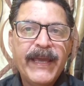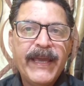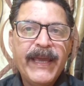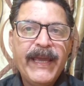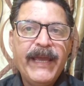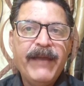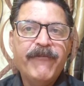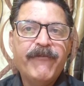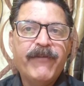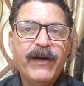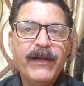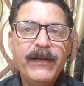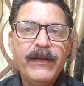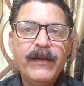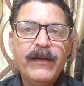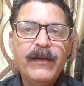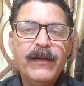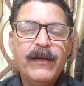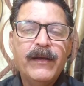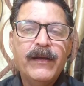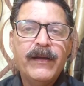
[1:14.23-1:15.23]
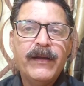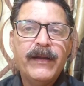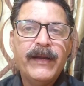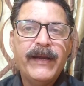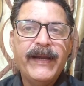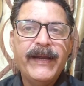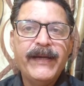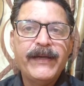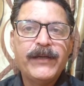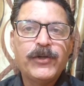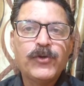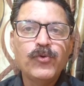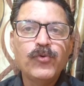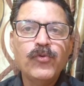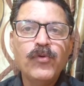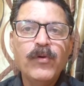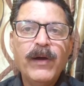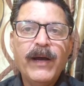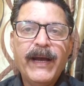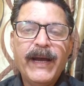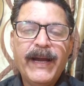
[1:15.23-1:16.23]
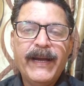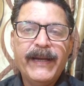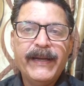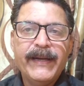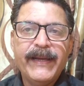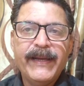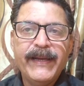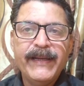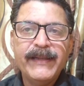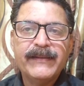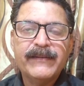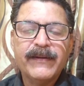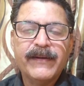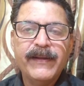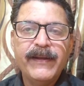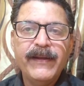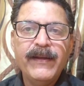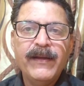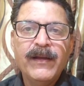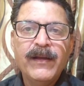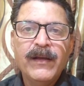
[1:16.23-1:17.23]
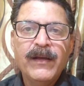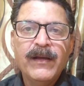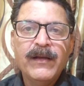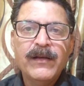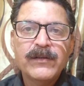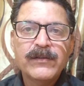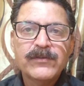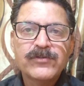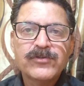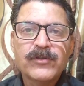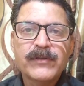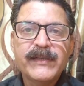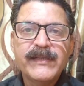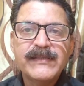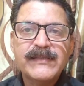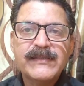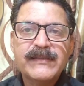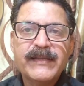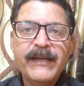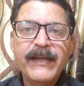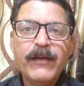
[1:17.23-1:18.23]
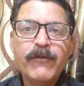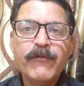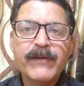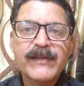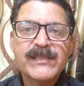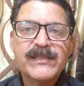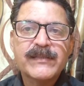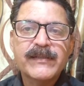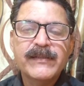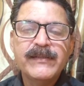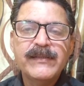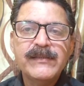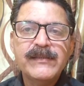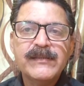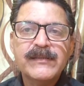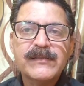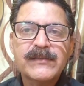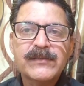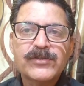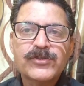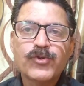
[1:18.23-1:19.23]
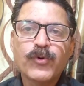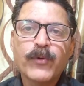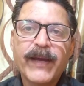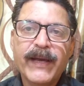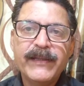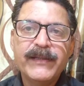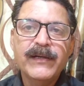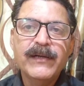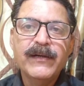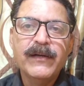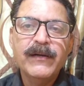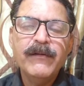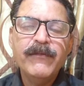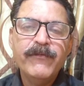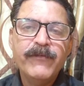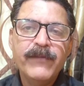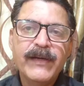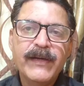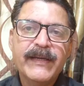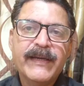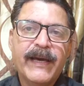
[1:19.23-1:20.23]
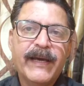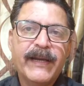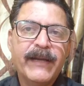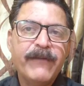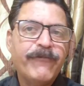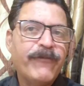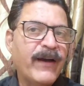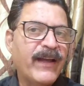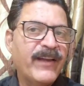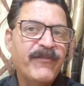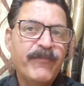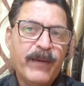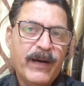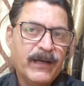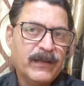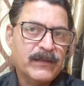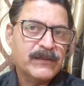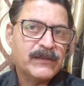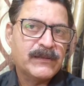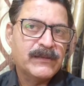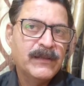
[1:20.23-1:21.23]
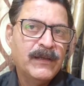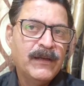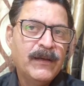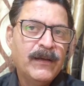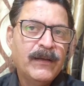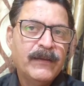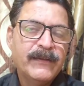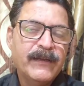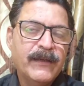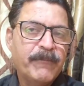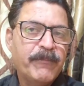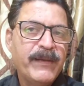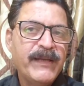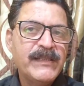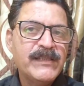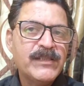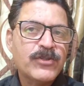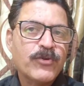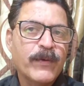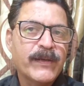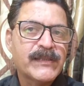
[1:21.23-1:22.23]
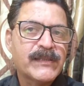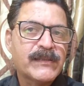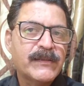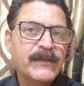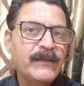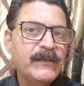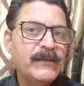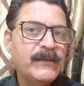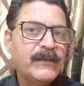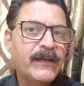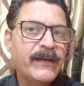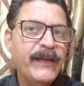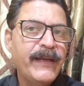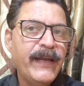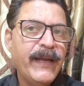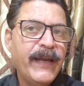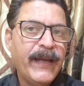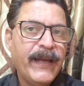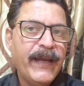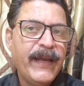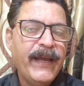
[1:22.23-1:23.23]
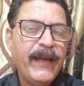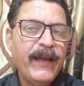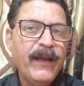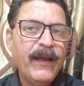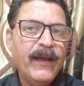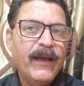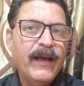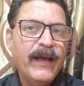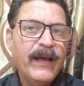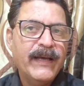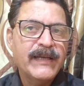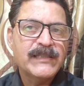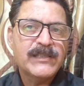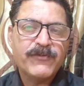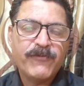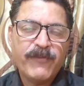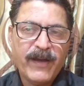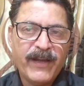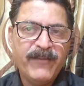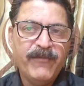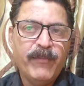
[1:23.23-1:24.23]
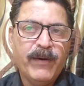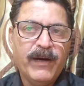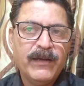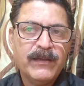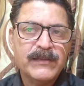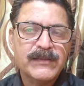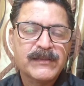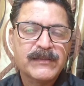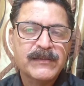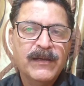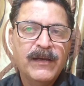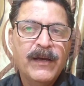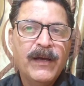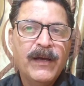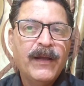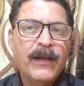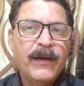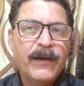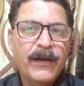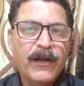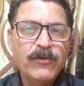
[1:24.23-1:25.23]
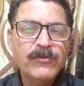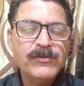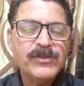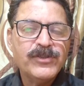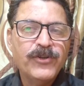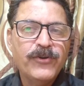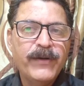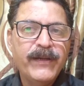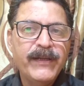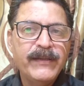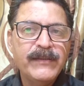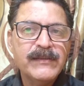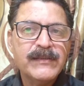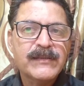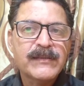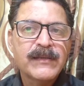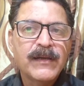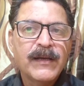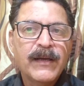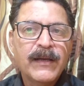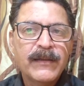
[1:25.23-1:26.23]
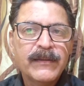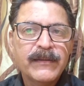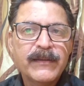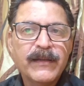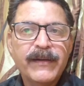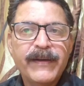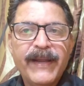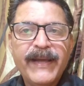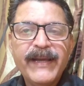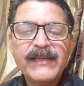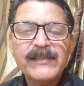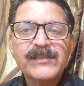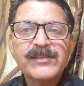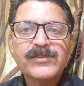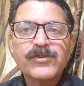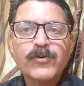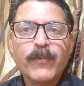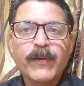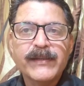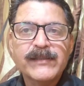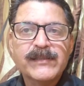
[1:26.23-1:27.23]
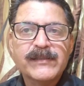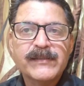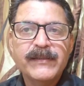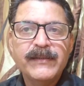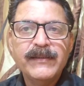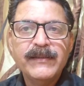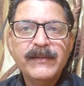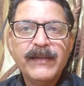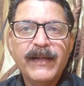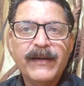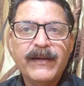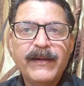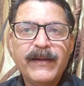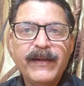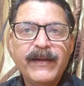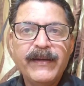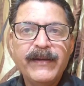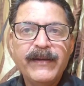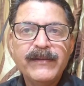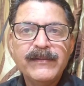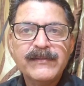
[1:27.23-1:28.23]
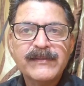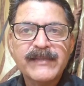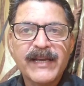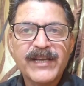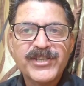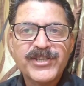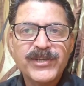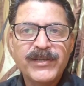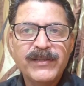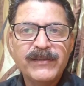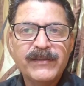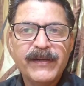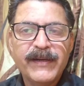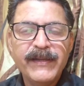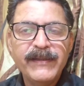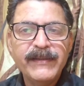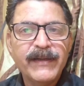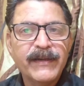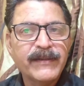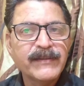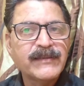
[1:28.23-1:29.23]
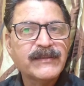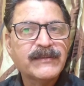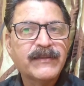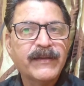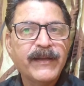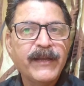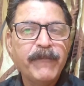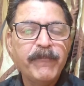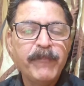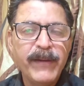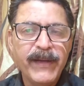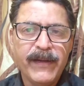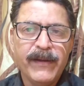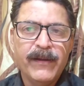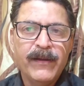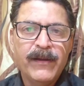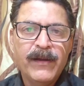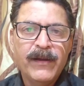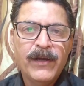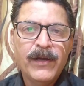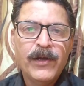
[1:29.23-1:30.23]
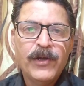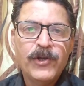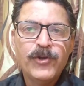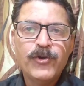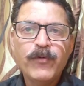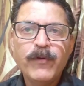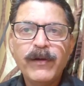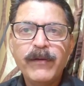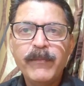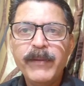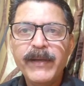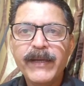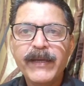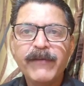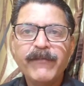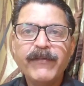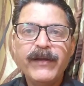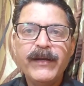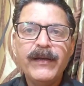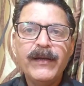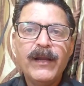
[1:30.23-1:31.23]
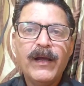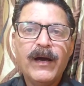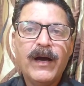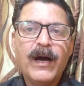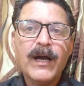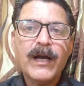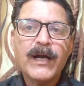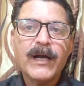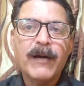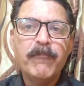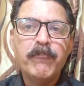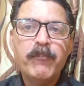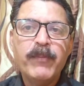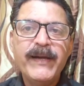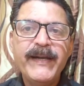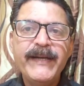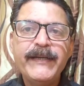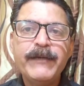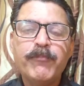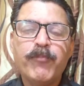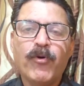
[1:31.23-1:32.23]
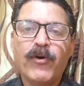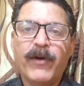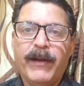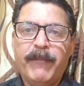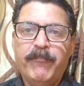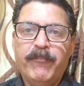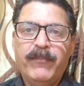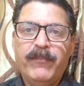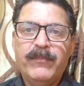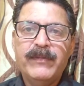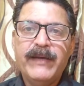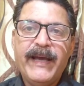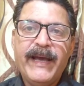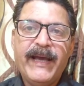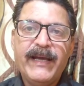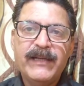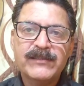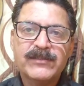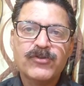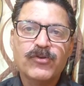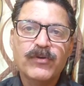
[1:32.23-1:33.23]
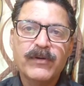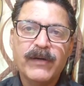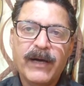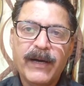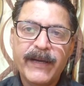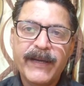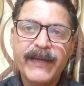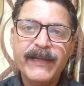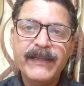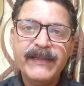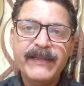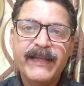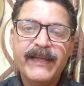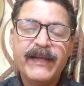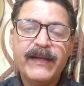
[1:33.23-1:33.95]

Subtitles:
A1, A2 and A3. So these 3 questions together will carry 5 marks. That means question 3A has 5 marks. Now students, the next question that in section 3, that is 3B, you will be given a complete poem. So again